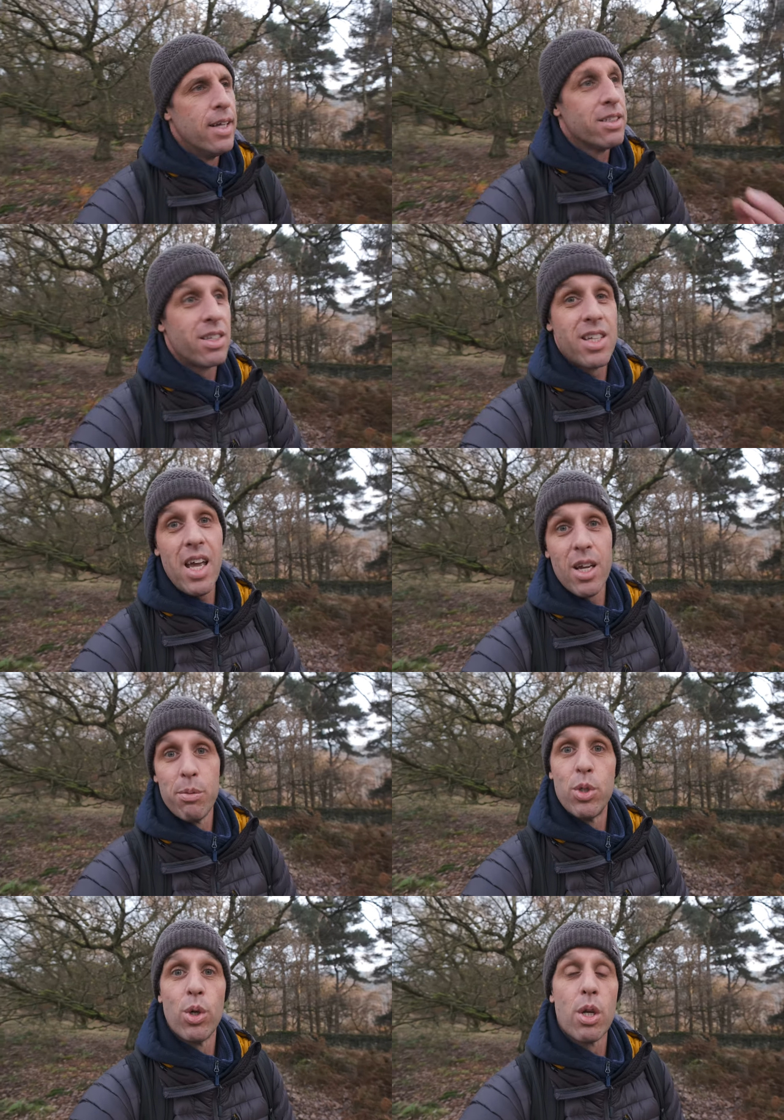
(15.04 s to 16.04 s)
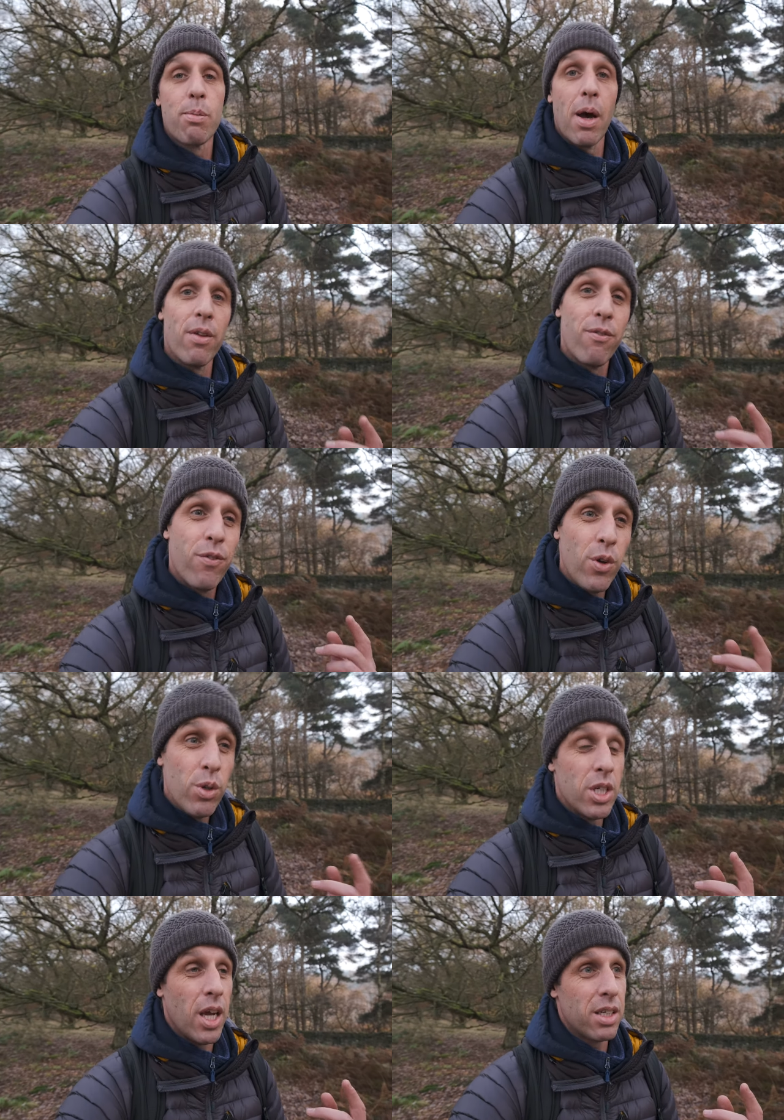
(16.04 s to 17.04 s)
So today I'm going to be talking about the
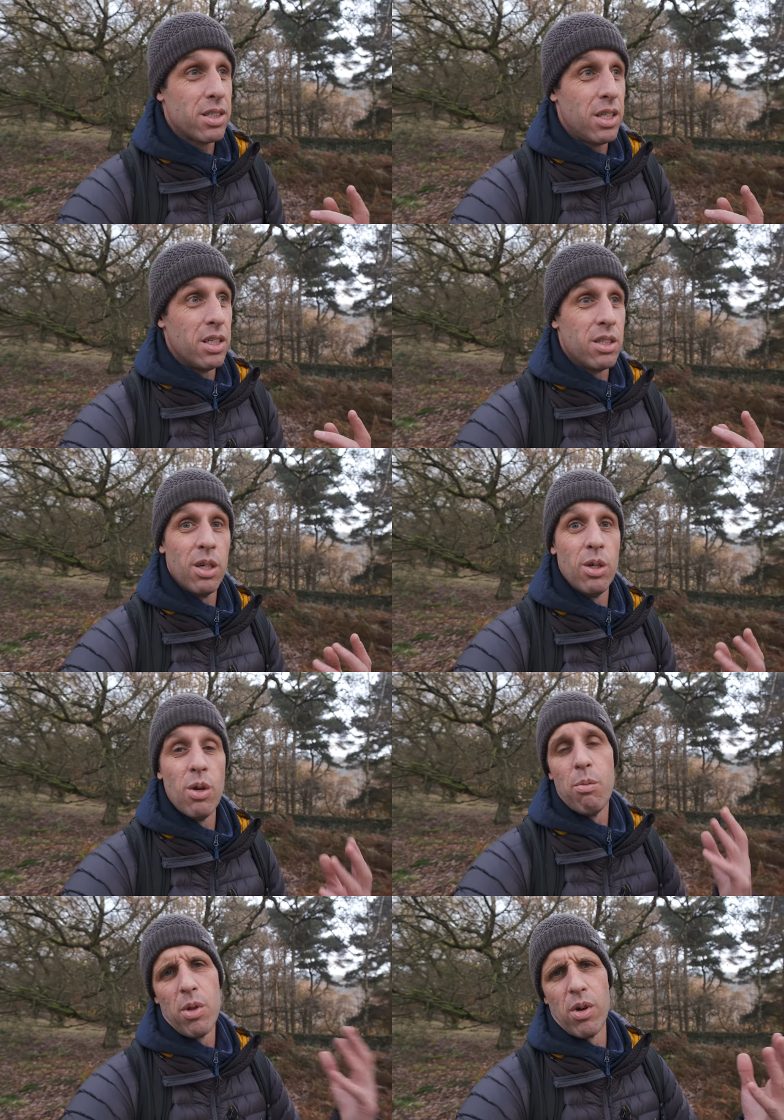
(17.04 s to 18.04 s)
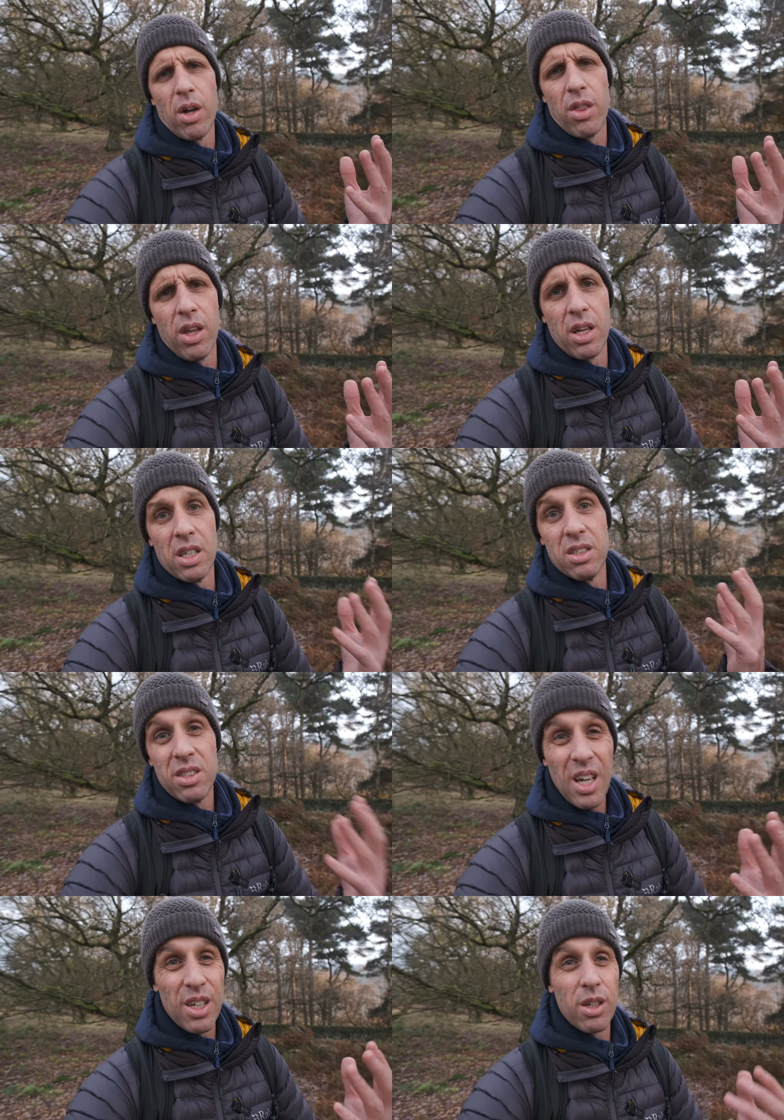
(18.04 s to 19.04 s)
Fuji X T two and whether I think it's
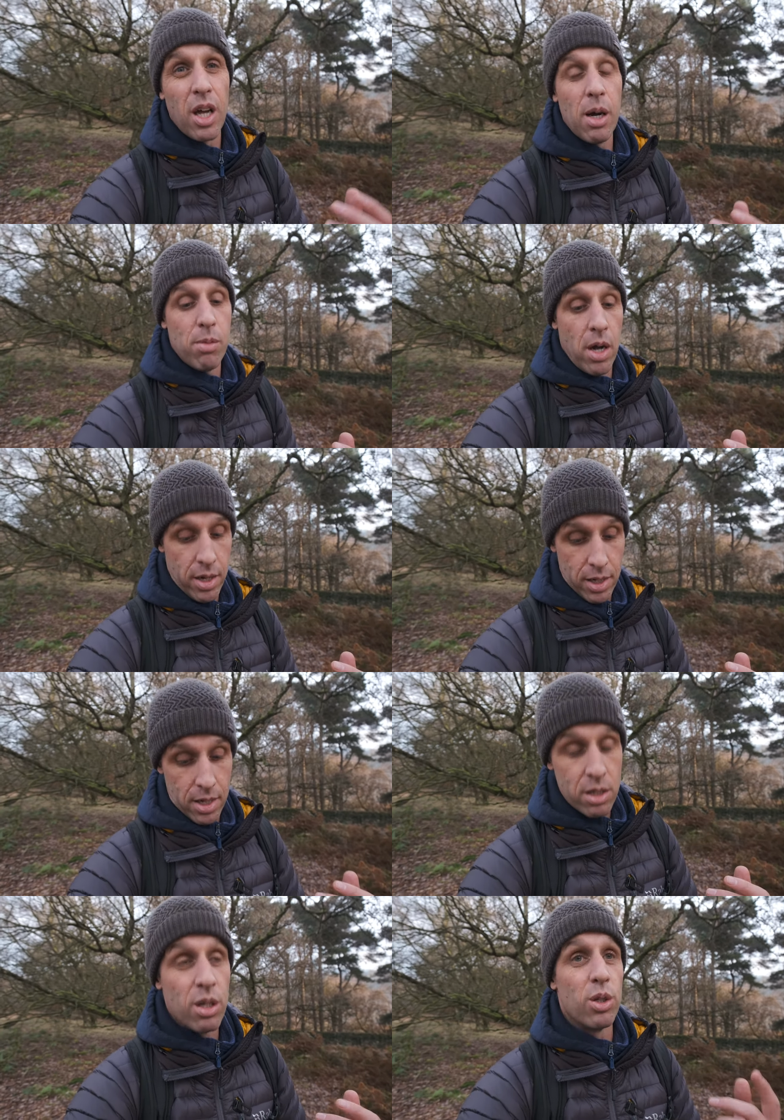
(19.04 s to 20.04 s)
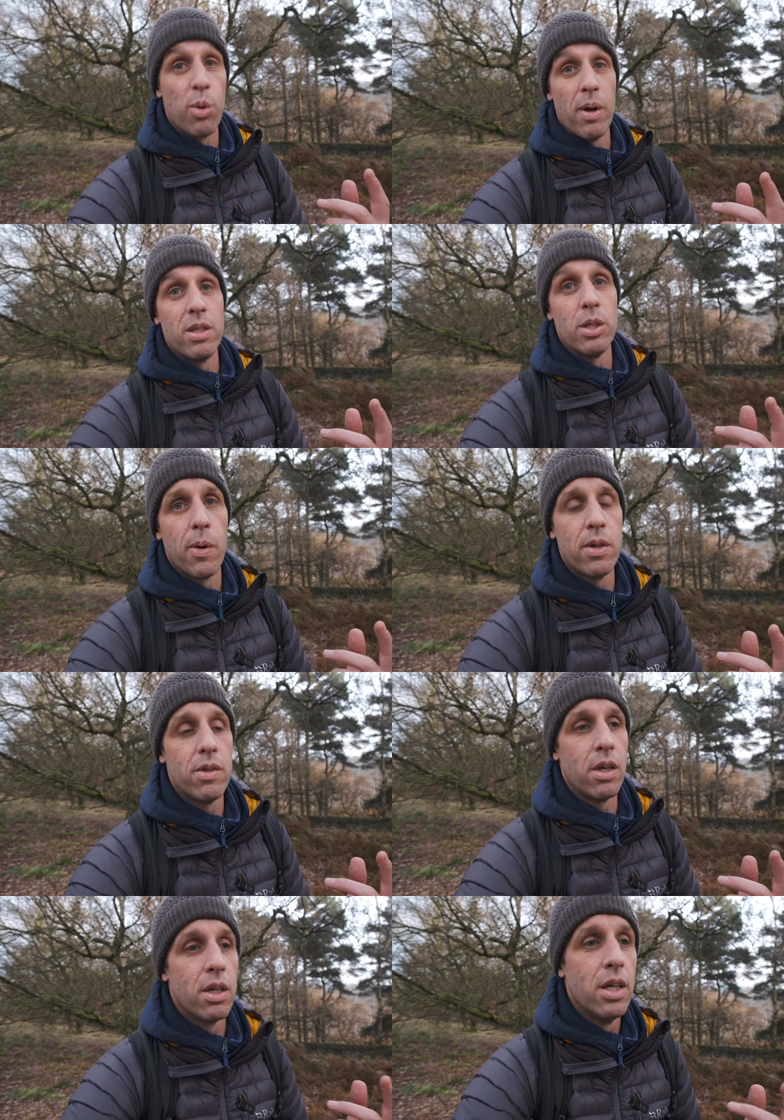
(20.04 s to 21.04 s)
still a good camera heading into twenty
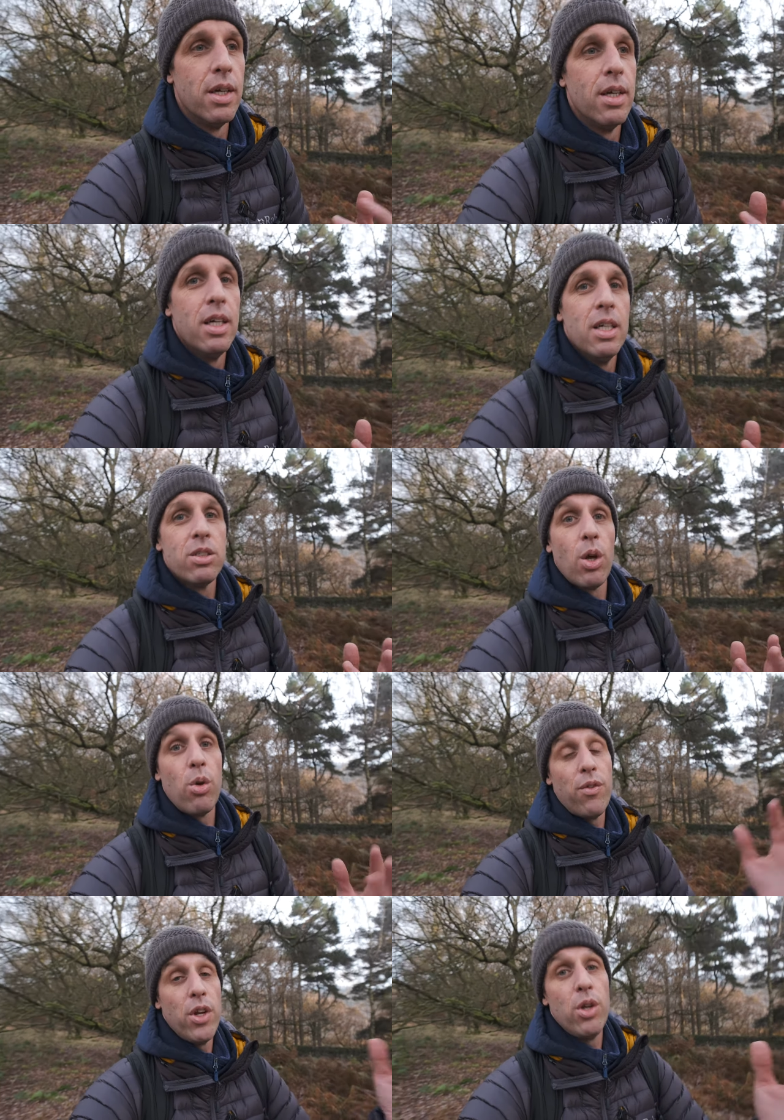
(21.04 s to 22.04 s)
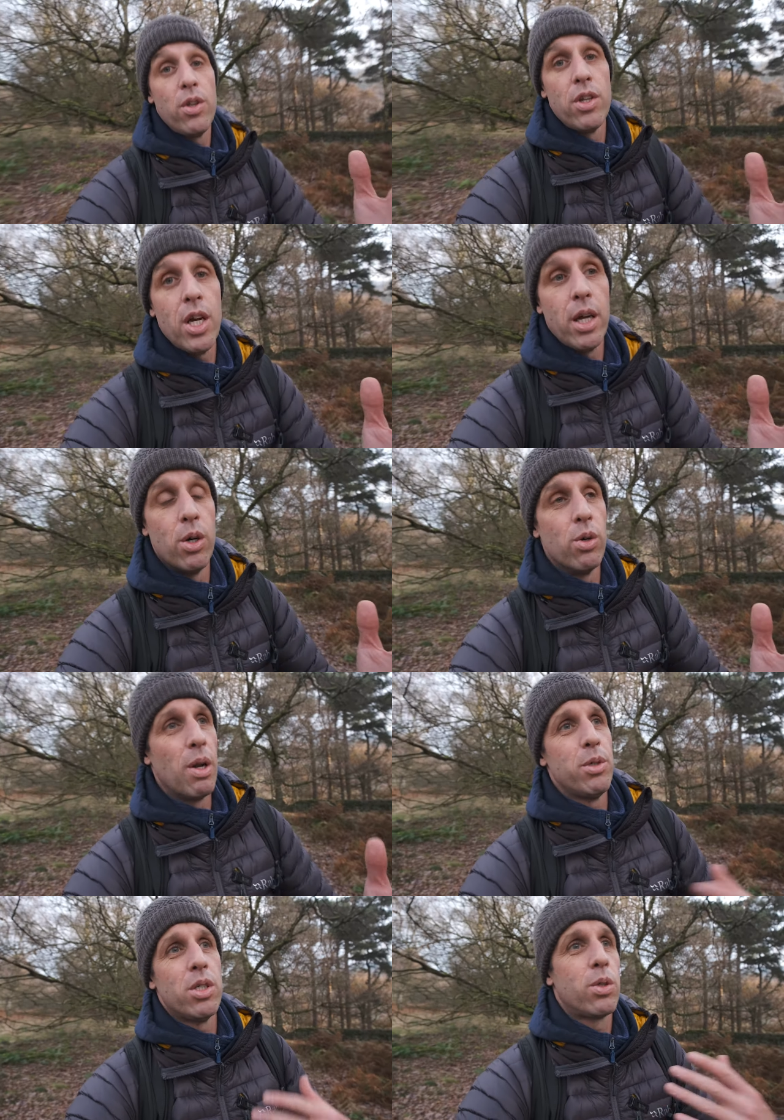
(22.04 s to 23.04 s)
twenty. So if you're new to the channel,
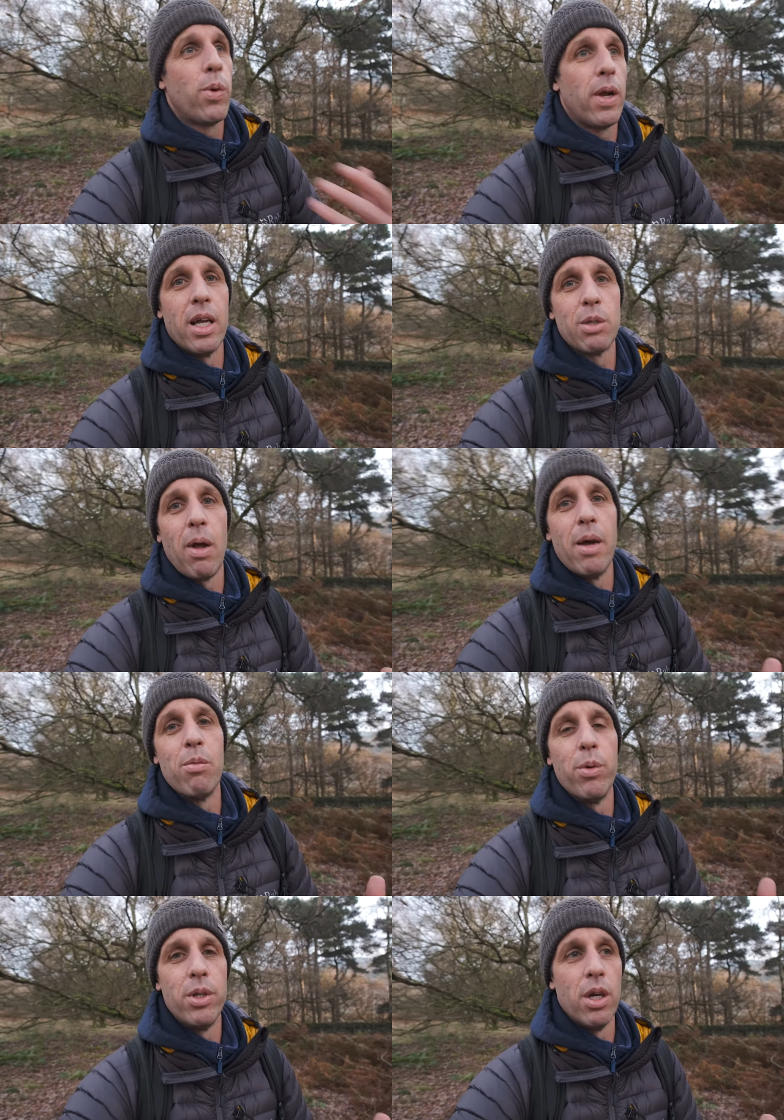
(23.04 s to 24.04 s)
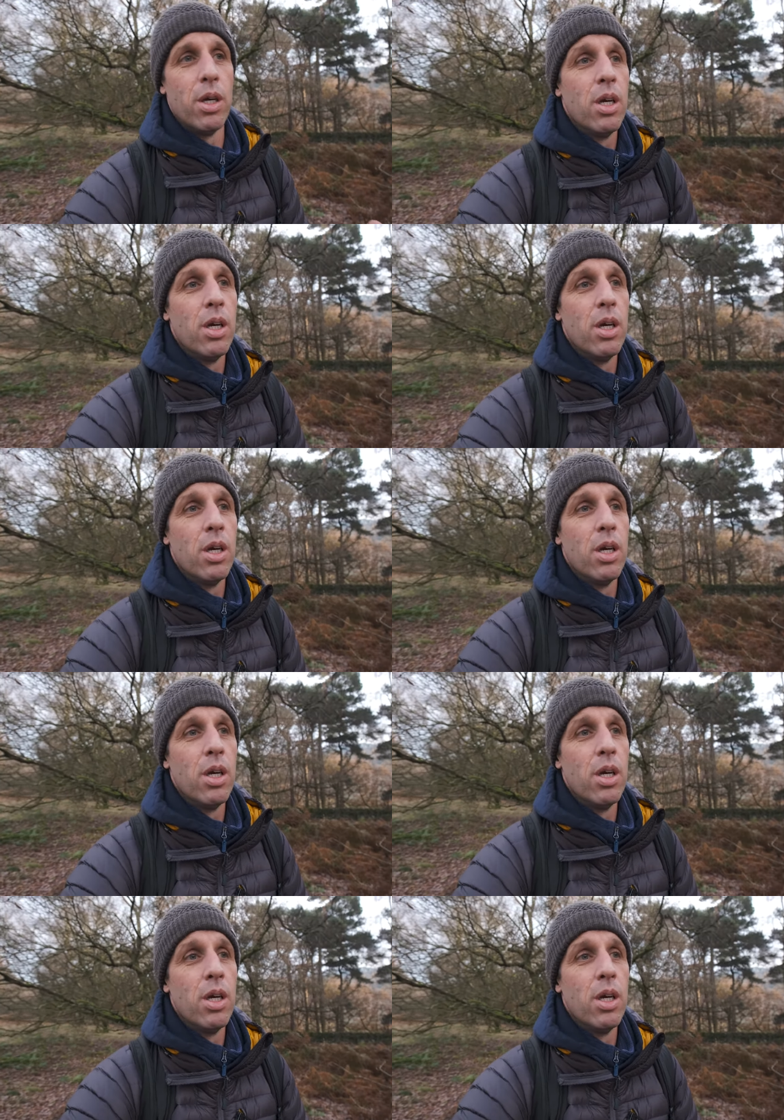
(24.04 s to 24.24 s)
let me just quickly explain what we do.